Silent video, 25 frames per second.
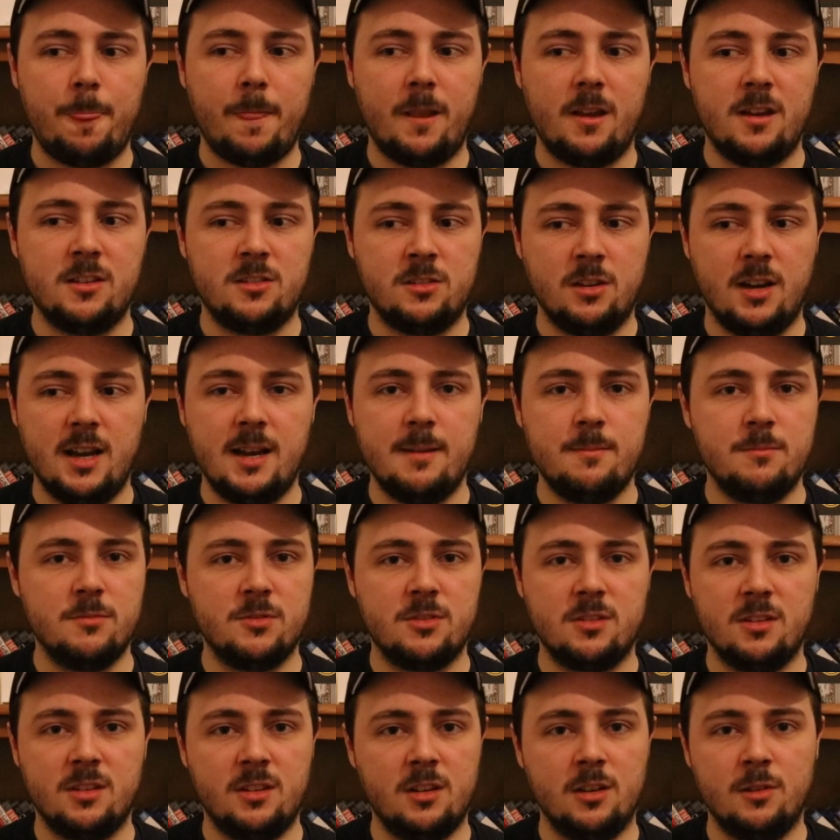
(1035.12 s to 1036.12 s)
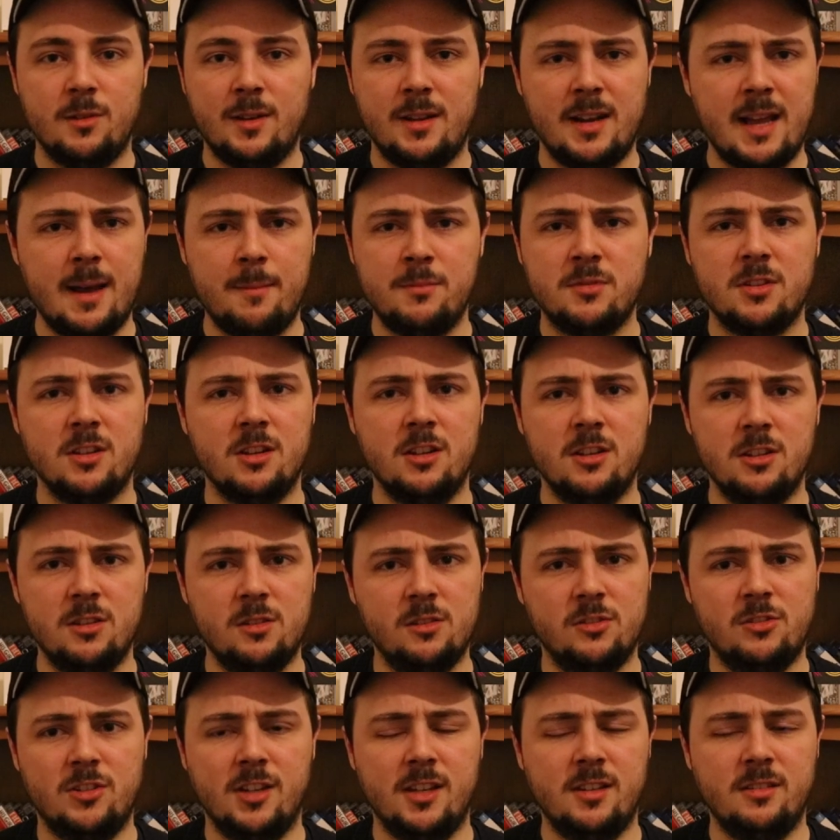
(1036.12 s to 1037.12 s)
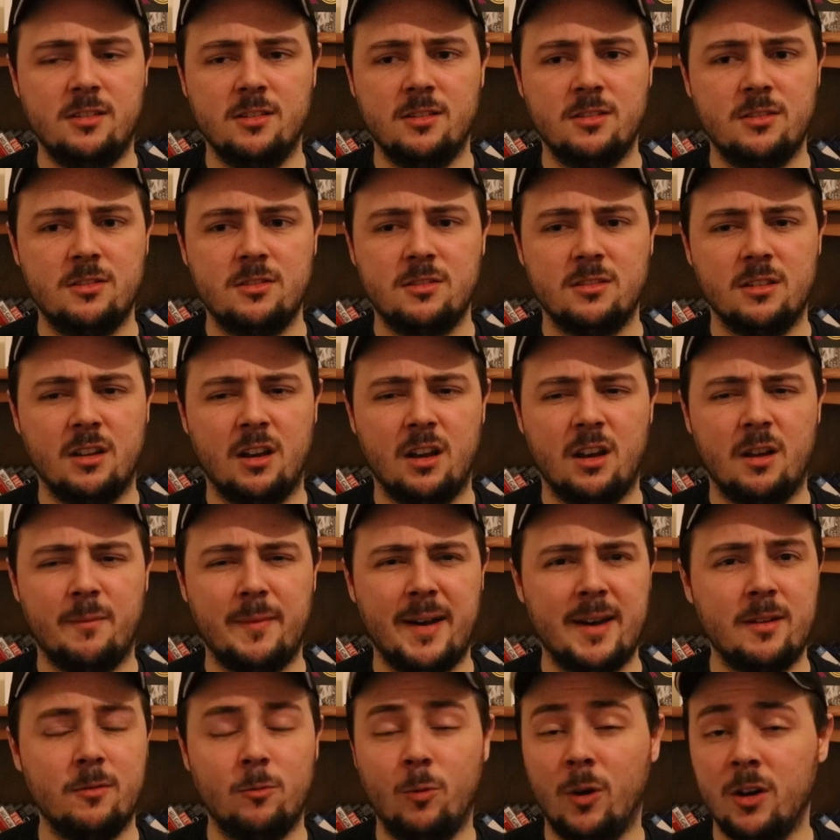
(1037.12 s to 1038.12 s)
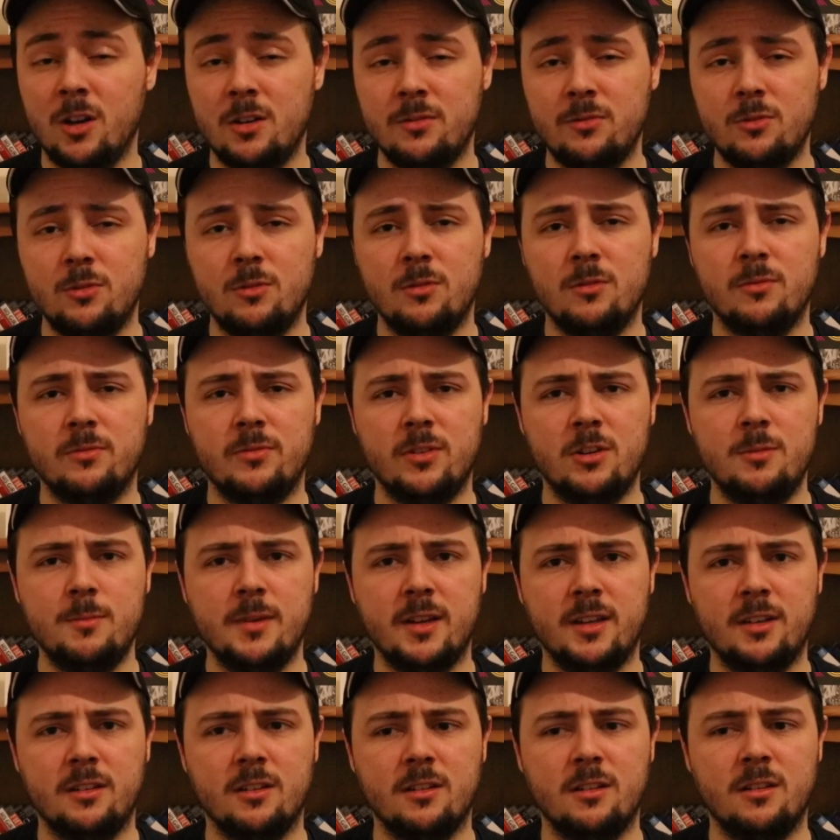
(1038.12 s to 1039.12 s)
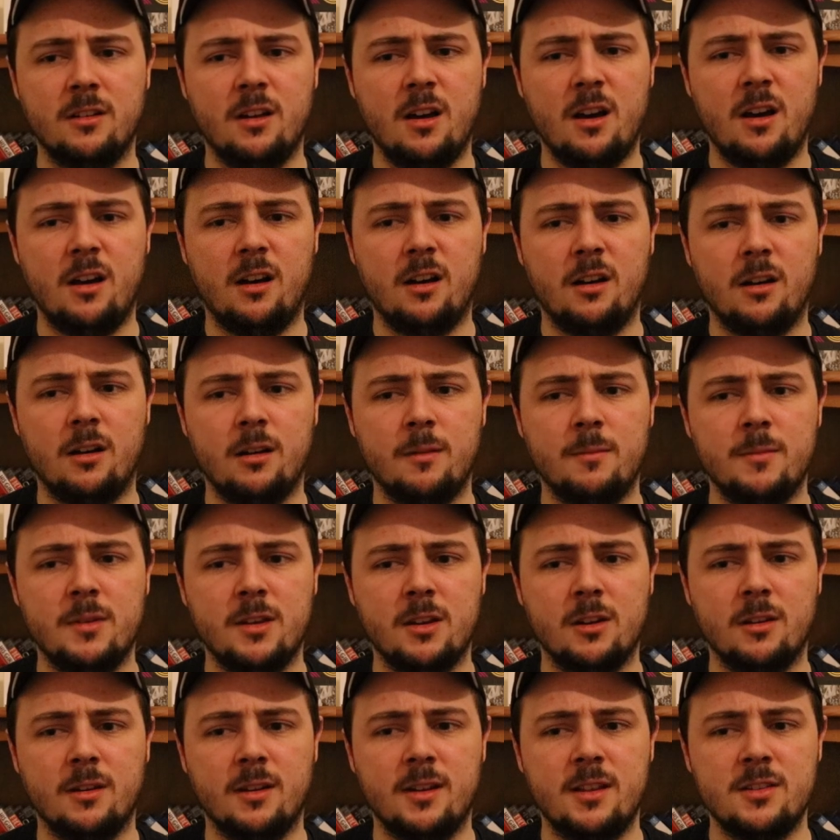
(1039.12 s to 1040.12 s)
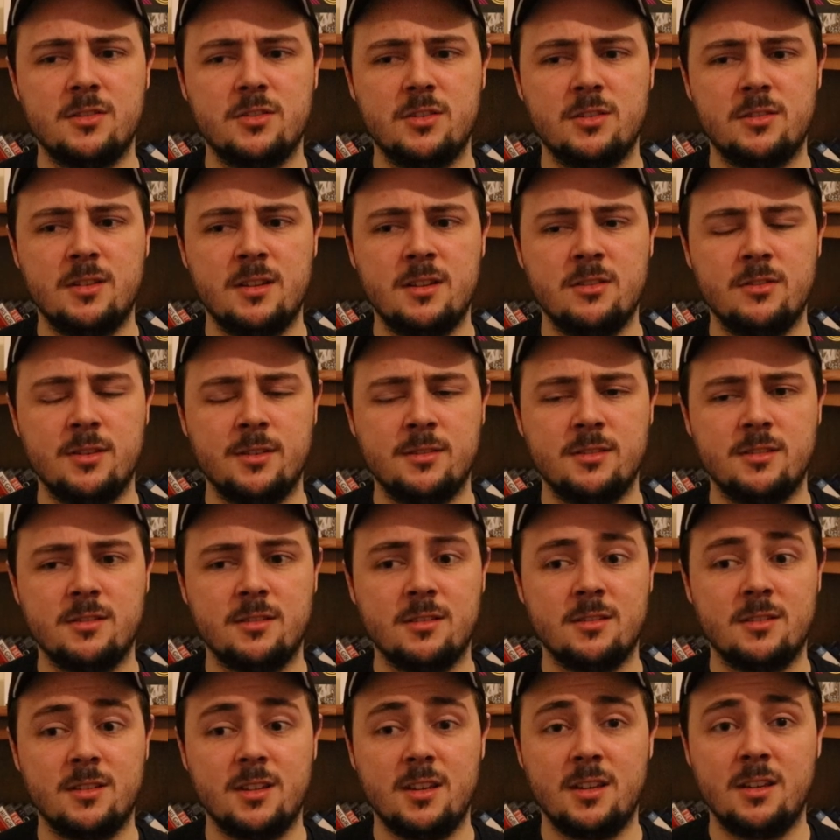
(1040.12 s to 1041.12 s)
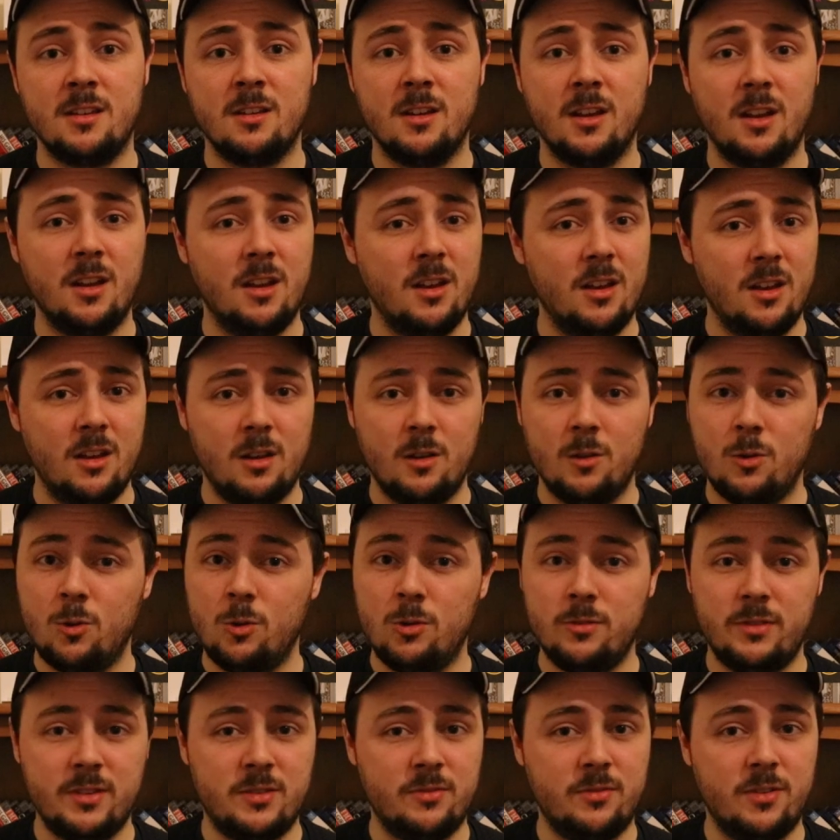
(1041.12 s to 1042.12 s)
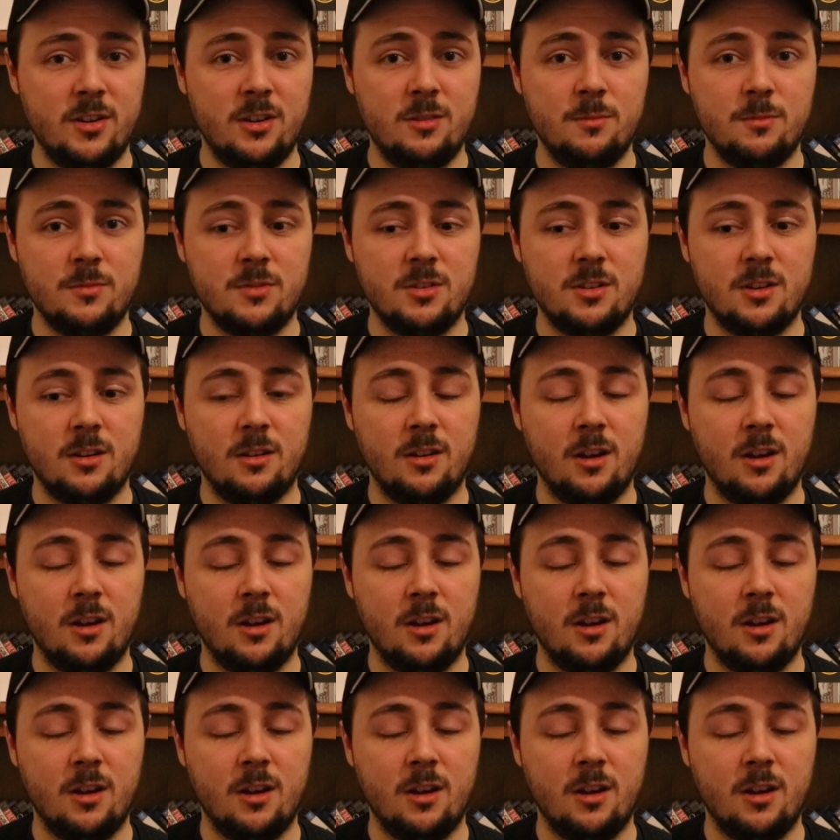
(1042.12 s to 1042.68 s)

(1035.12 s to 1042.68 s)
at times, an absolute genius, and wonderful filmmaker, and it's just interesting to see all of his films.